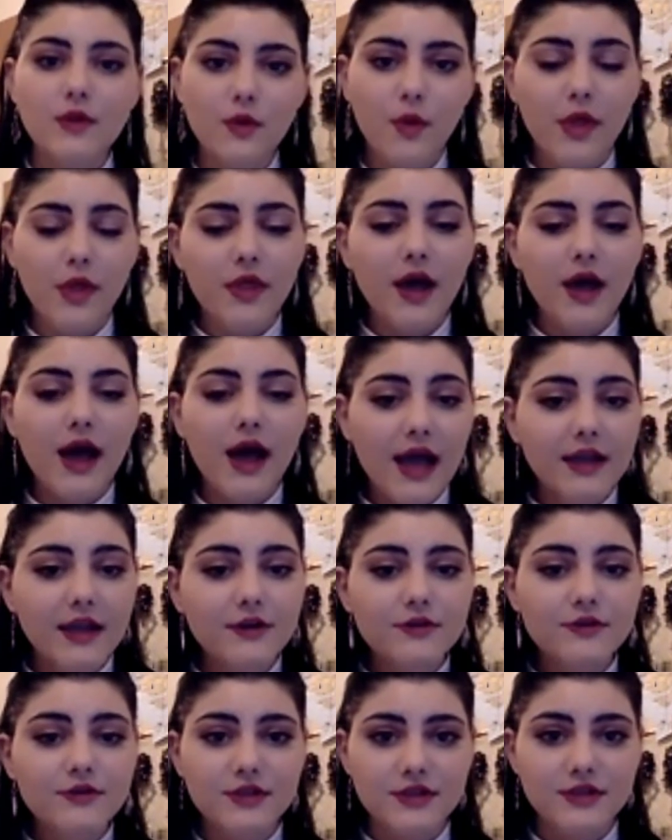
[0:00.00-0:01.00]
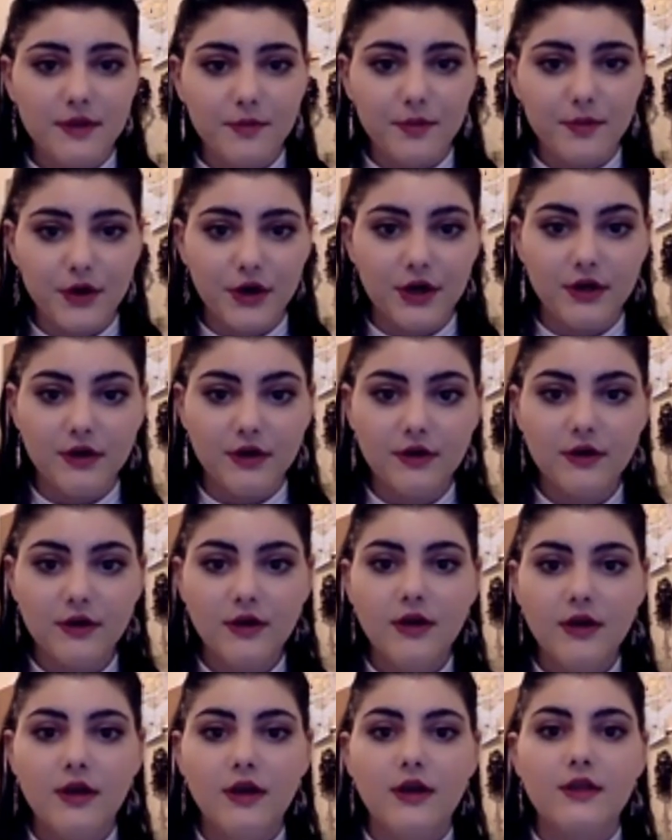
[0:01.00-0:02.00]
Well, the higher the number,
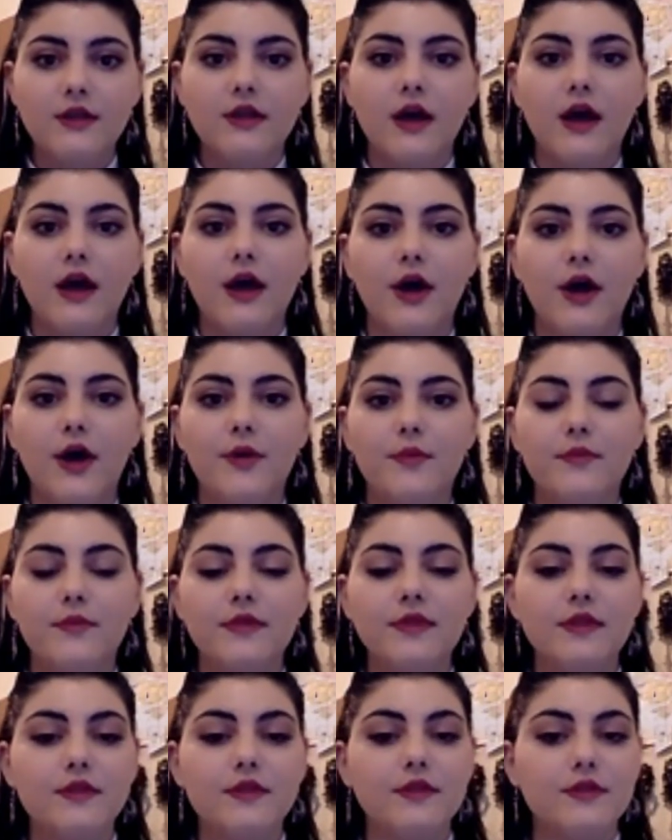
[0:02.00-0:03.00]
um,